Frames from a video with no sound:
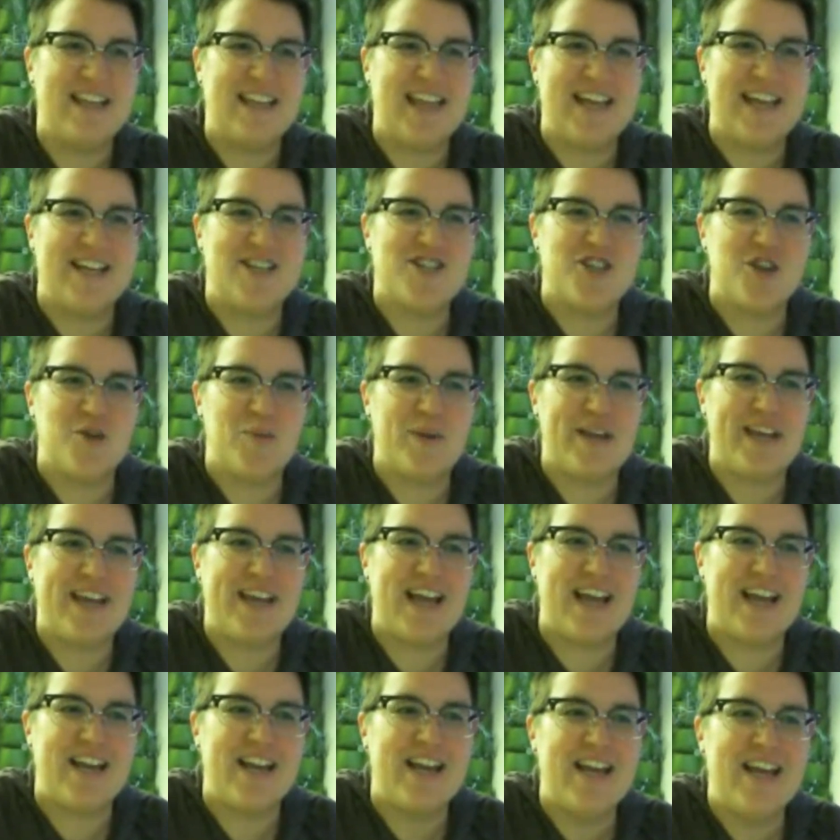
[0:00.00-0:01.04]
Like, so we
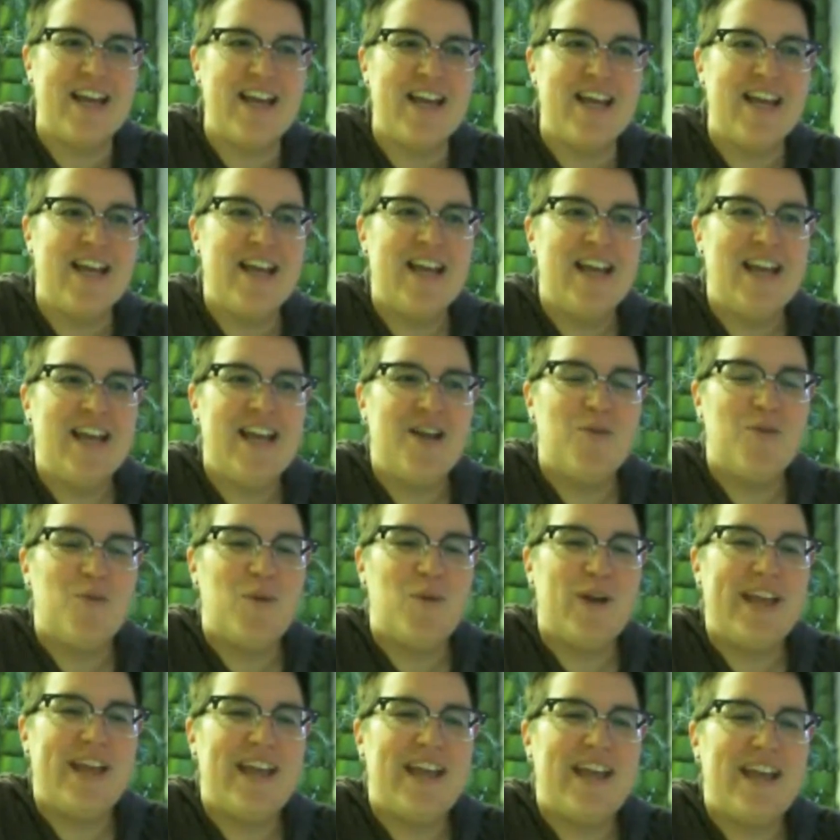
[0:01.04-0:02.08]
can,
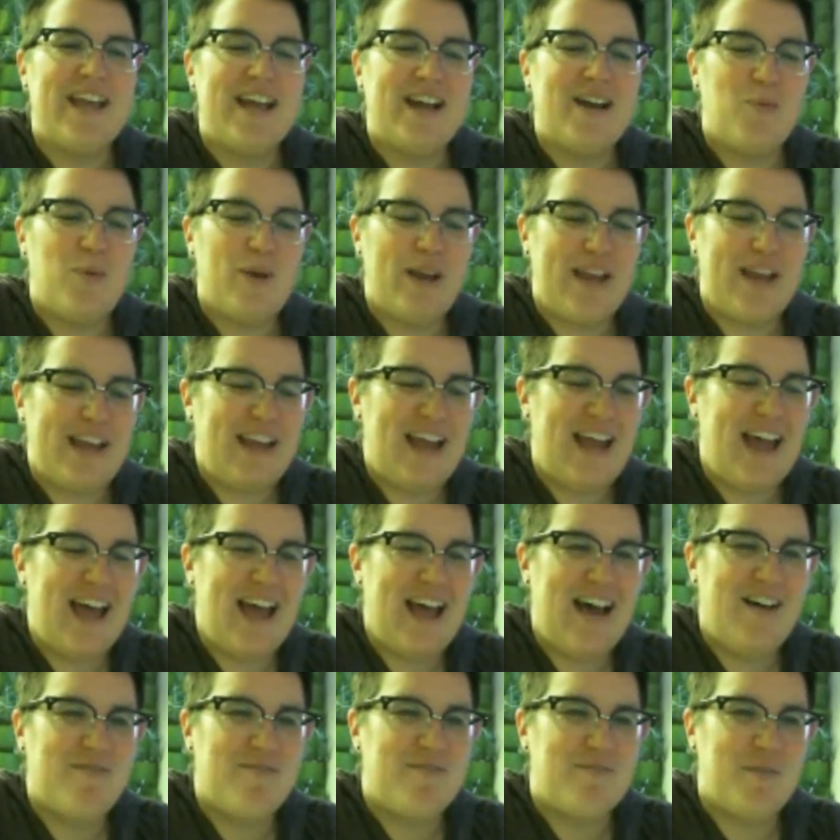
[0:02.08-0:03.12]
we
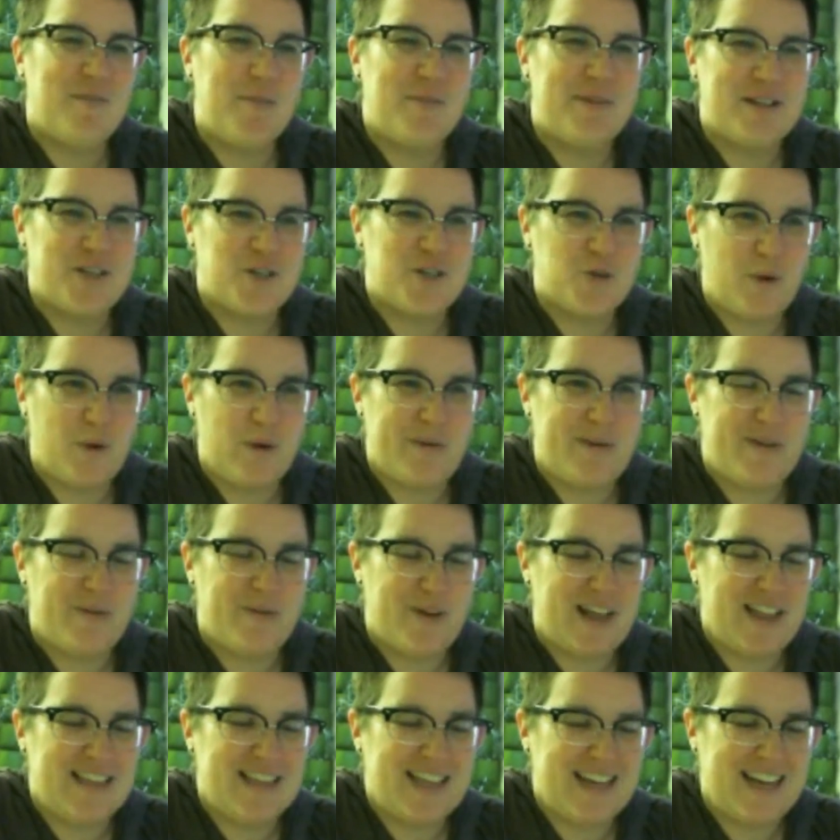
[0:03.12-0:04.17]
have moments where we
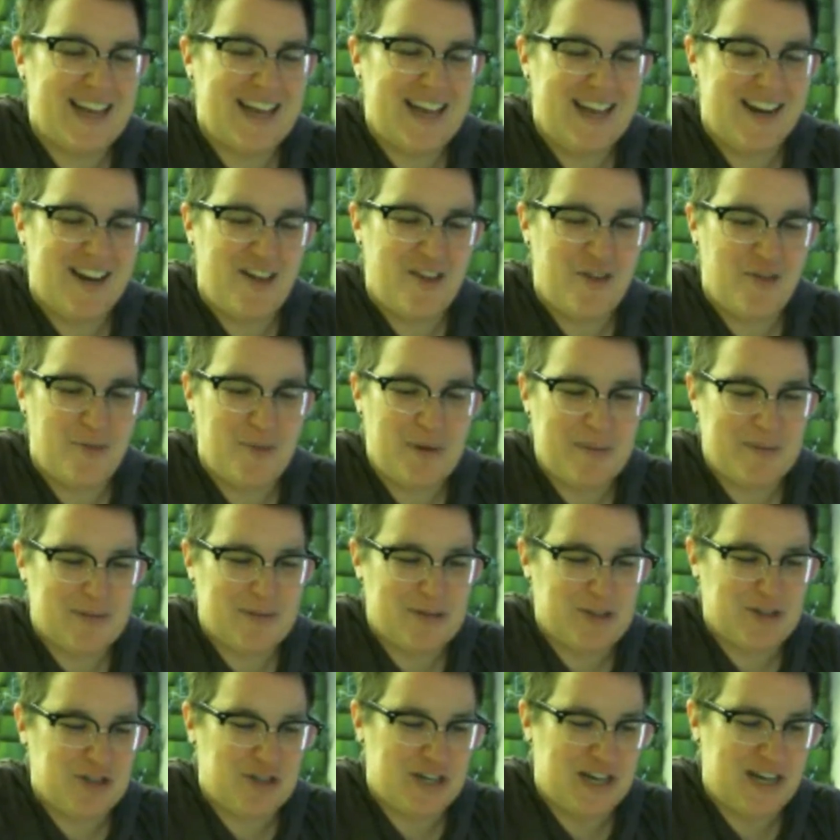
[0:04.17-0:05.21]
relegate other
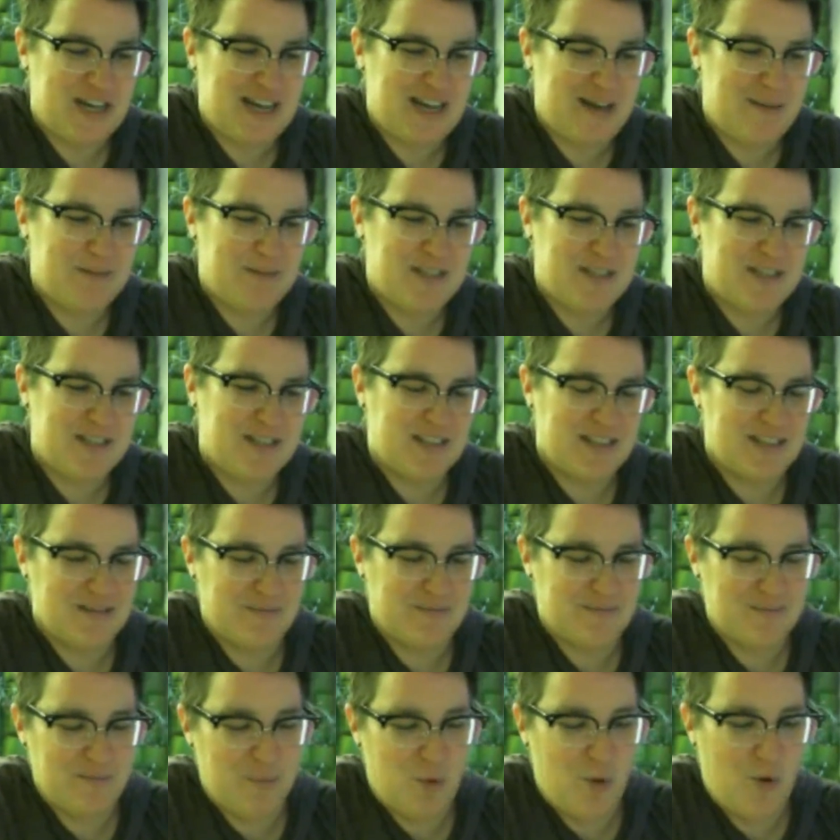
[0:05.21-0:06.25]
people's jobs to
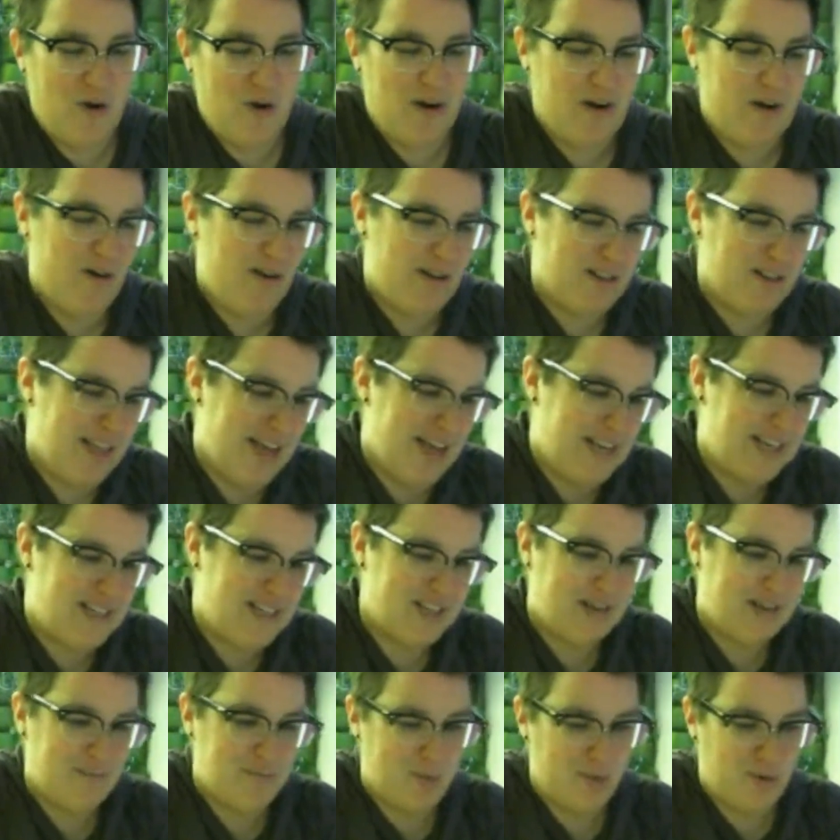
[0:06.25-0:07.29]
more or less
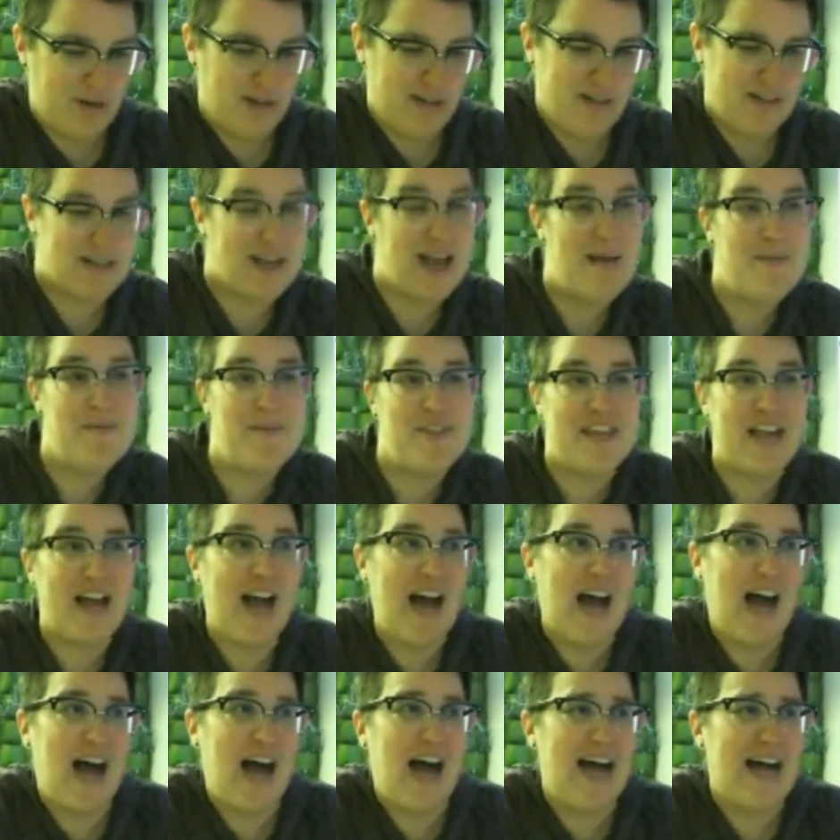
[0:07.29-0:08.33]
important. I'm the
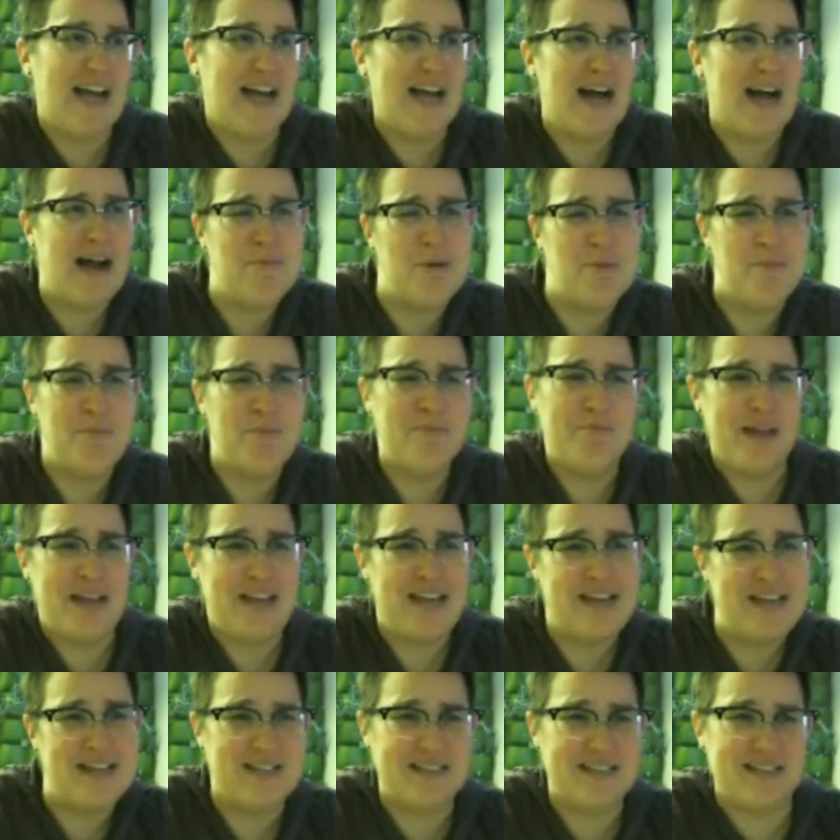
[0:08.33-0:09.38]
eye. I'm
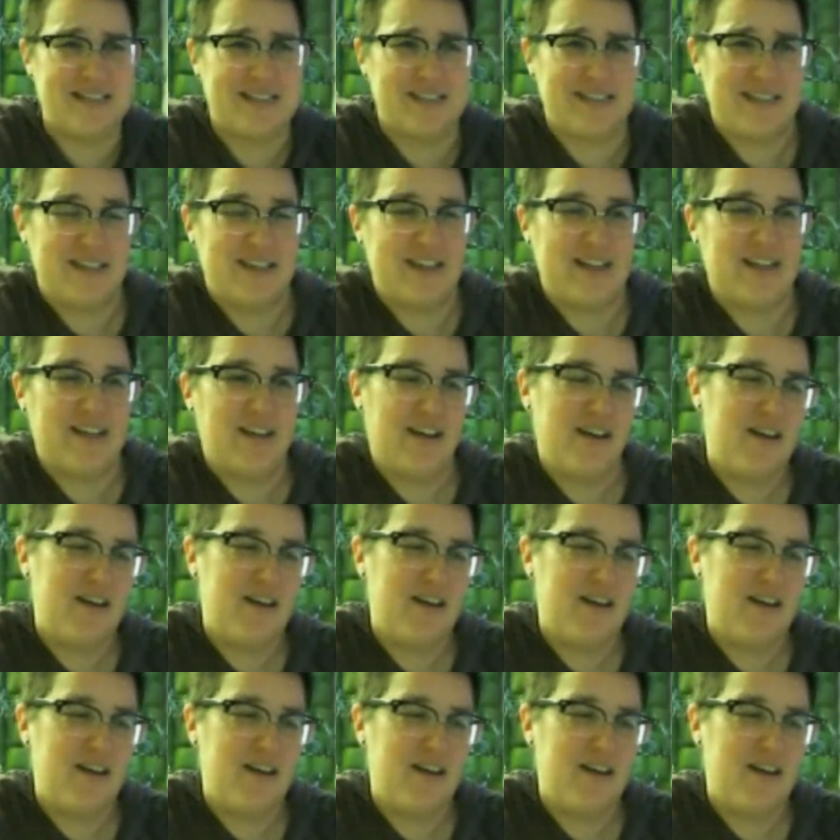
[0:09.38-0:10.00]
amazing.